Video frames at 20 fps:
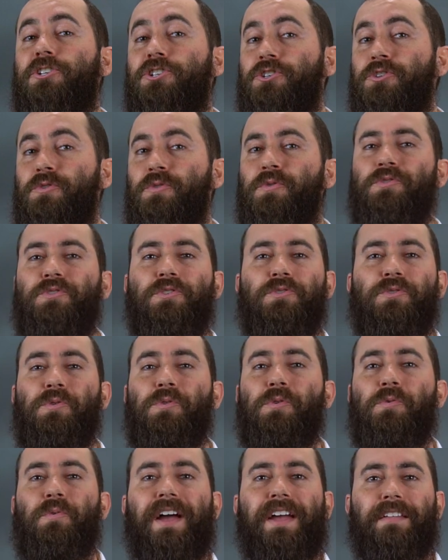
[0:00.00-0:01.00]
choose to do
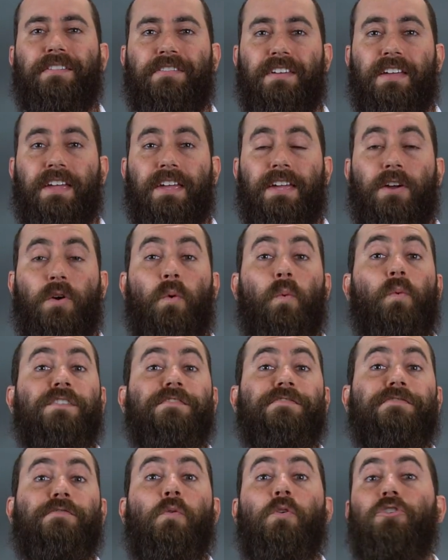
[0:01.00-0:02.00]
the right thing, we
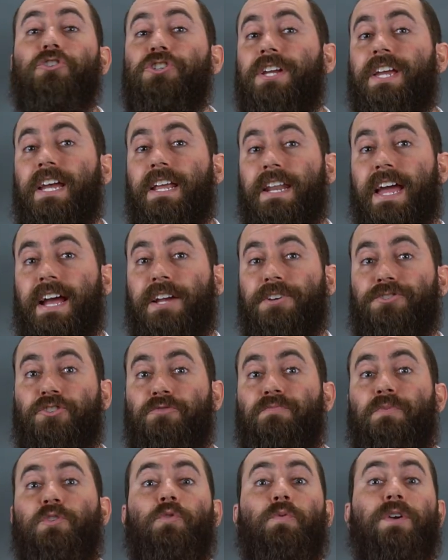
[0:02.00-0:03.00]
forge a
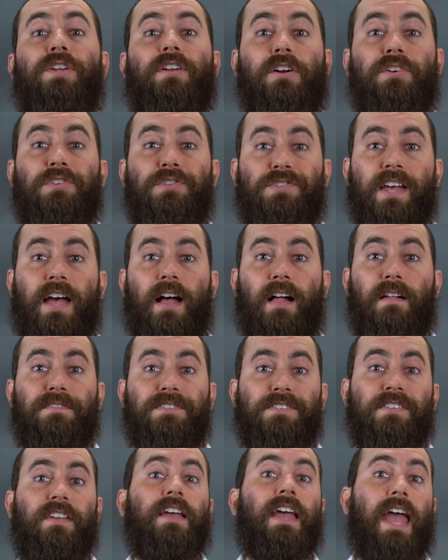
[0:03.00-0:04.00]
connection between
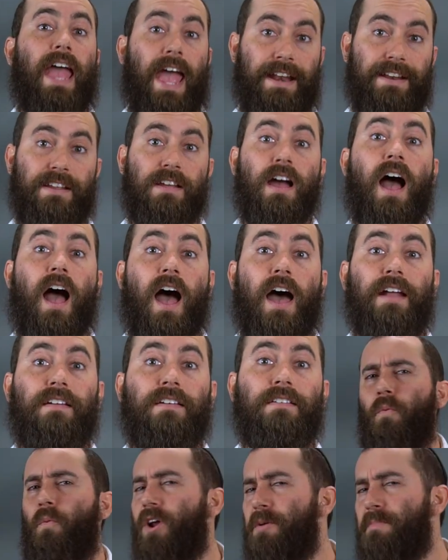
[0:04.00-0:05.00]
ourselves and God.
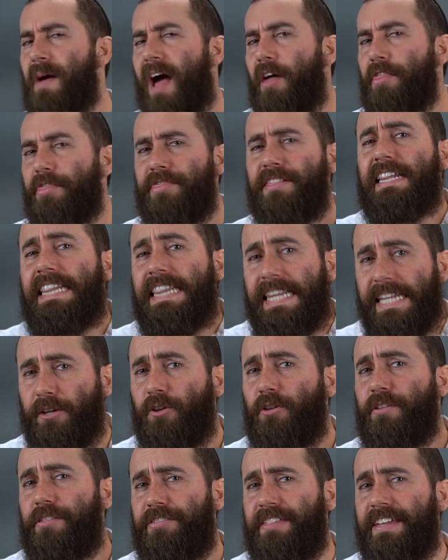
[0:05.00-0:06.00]
What about the
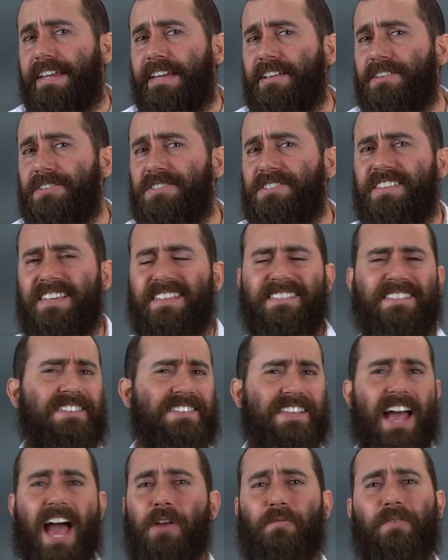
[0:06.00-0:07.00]
little things?
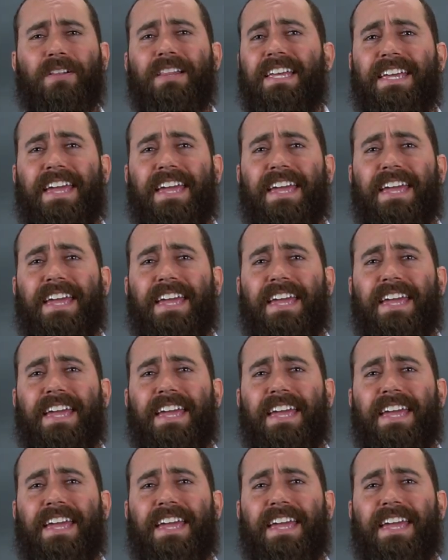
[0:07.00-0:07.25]
Does God really